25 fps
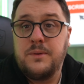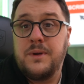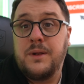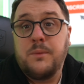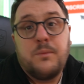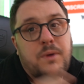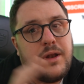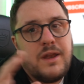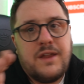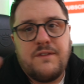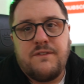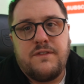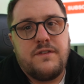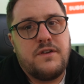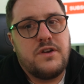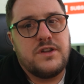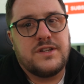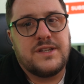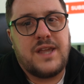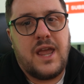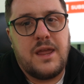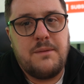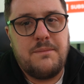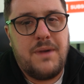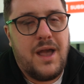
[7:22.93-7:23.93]
And when it
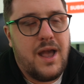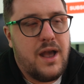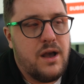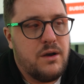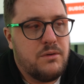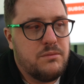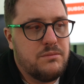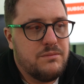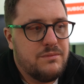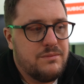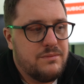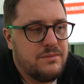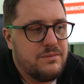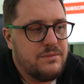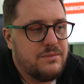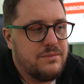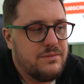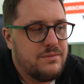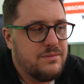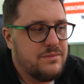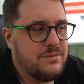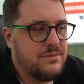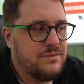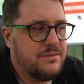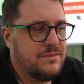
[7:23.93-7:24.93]
first came out,
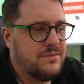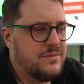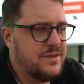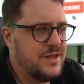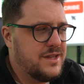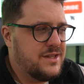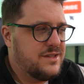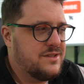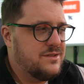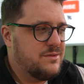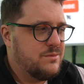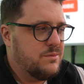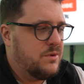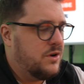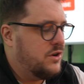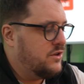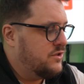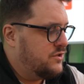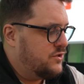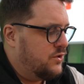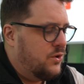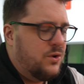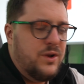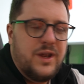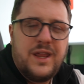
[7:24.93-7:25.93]
this
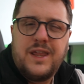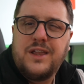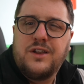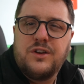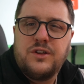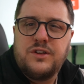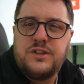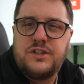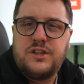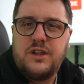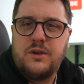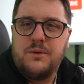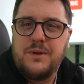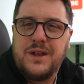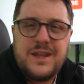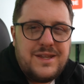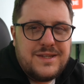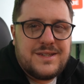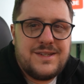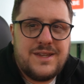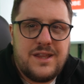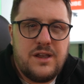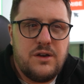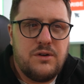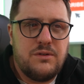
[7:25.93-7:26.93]
was all it could do. And it
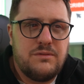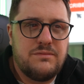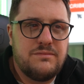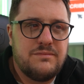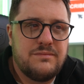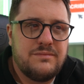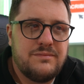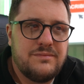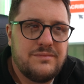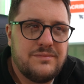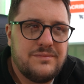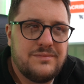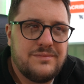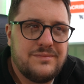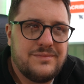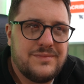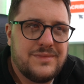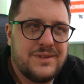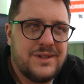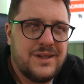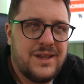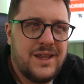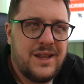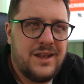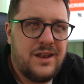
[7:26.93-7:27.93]
still
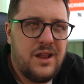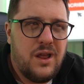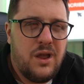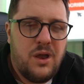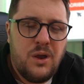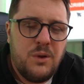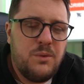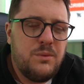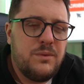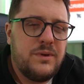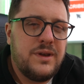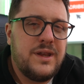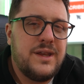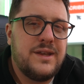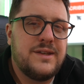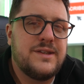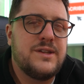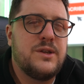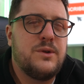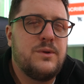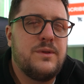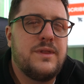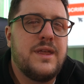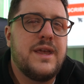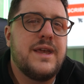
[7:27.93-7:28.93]
can only
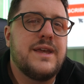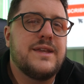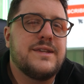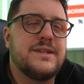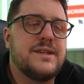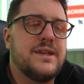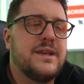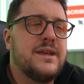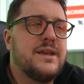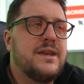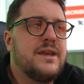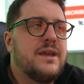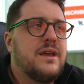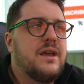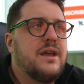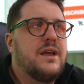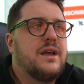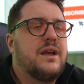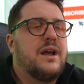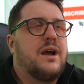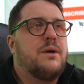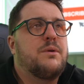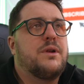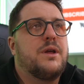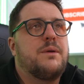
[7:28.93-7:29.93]
do this.
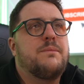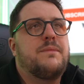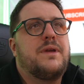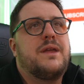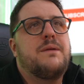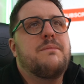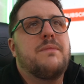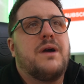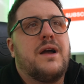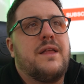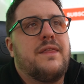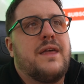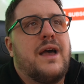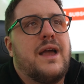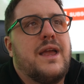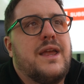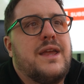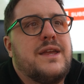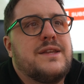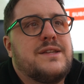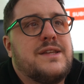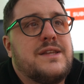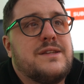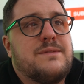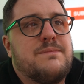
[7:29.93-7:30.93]
And what I mean by that
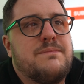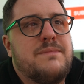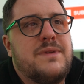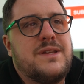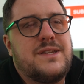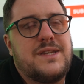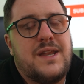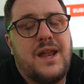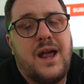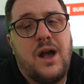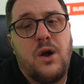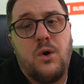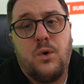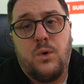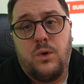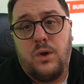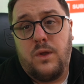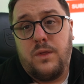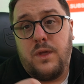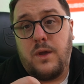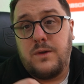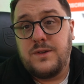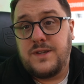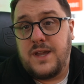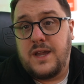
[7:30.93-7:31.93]
is it's missing out all of
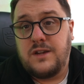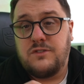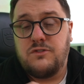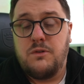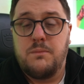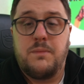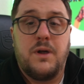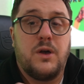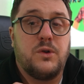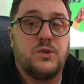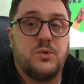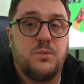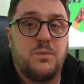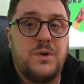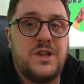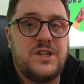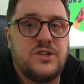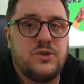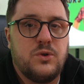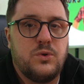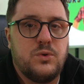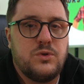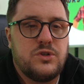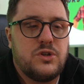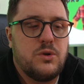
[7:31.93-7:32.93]
those extra bells and
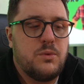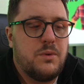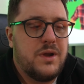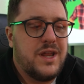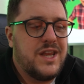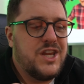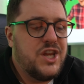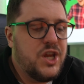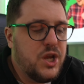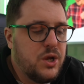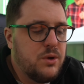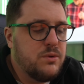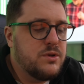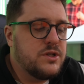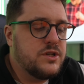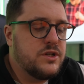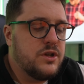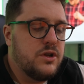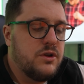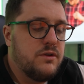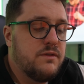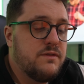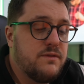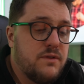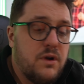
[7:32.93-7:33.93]
whistles that we're used
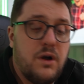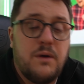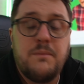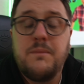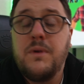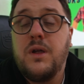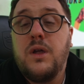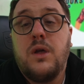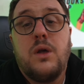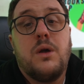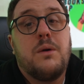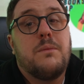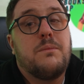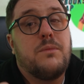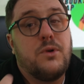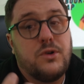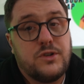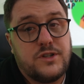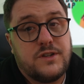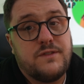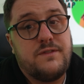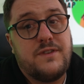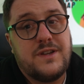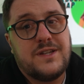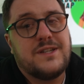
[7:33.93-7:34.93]
to from more
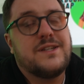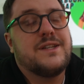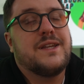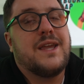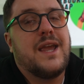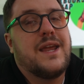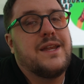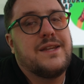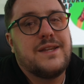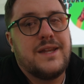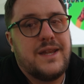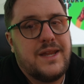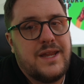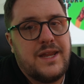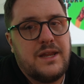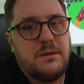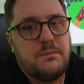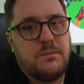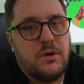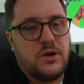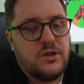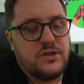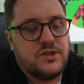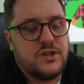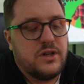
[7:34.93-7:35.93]
sophisticated
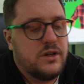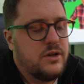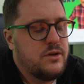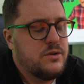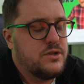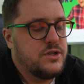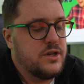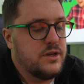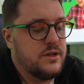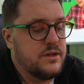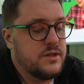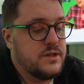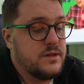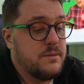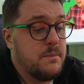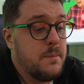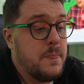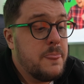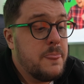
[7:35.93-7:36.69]
Epos solutions.